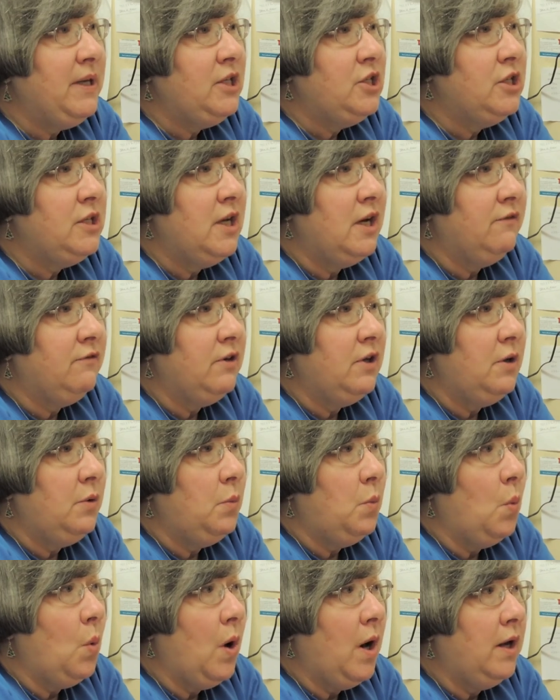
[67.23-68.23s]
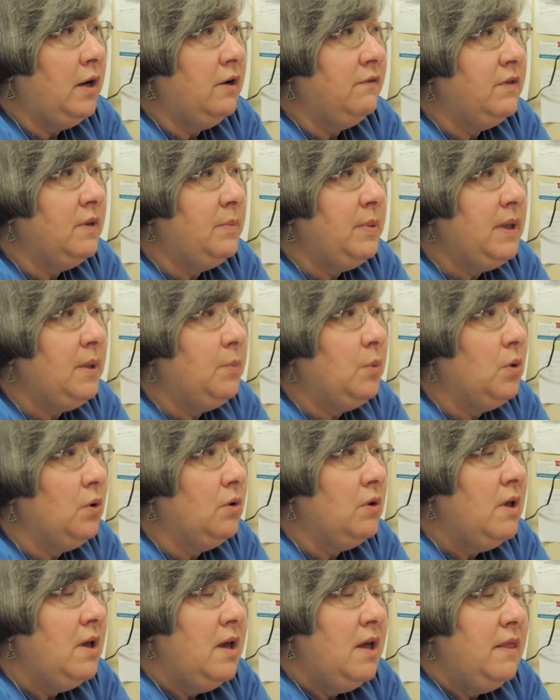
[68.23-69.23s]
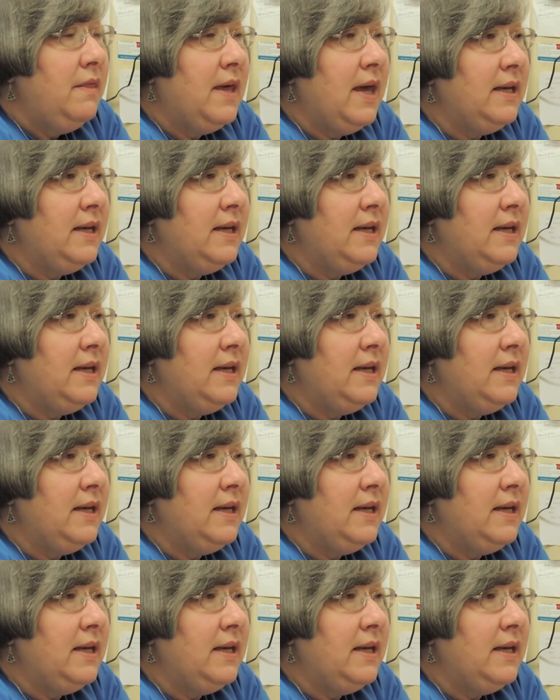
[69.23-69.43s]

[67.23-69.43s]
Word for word: help each and every one of the people